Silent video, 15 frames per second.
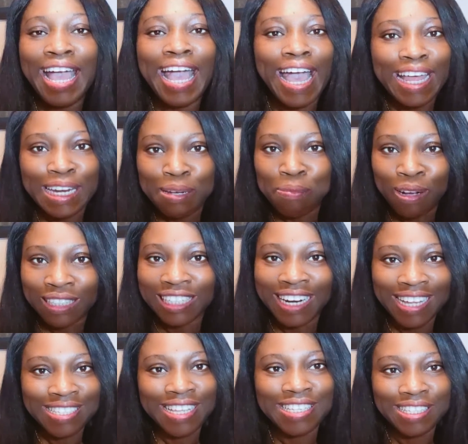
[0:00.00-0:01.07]
Anybody
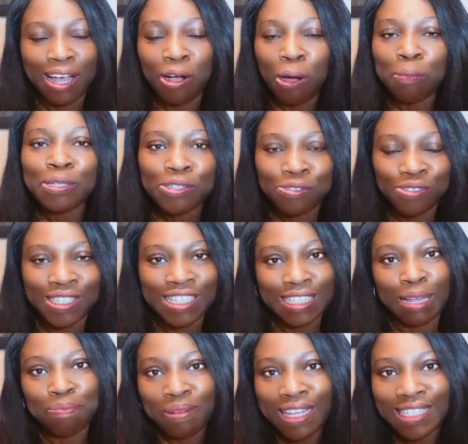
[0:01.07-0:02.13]
that says they're coming to visit
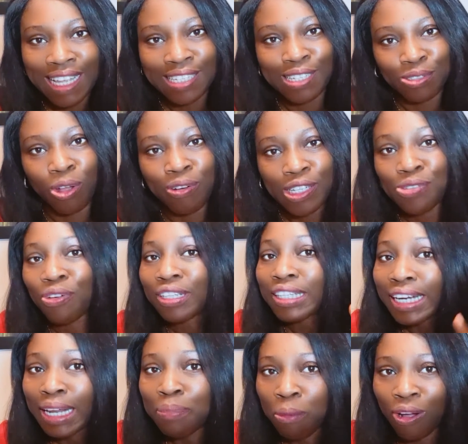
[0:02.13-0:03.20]
a place as a tourist for
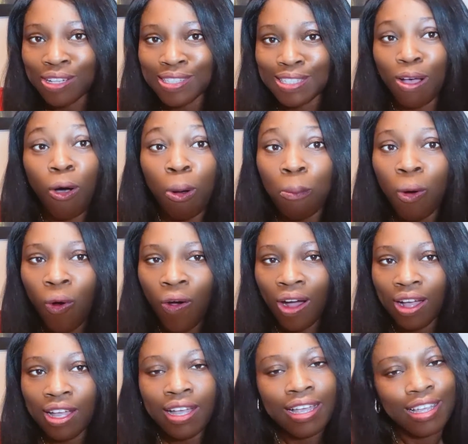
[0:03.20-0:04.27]
3 months or
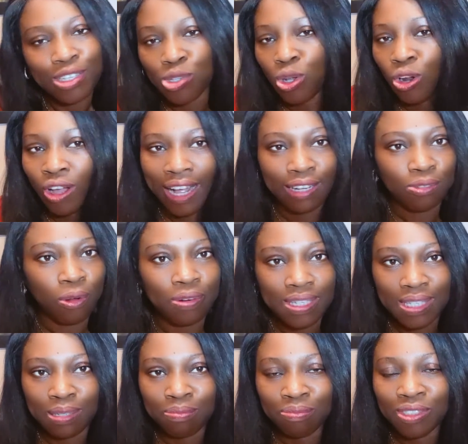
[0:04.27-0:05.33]
more is no longer
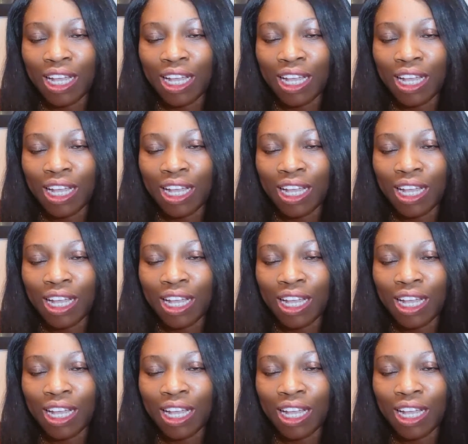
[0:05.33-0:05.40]
tourism.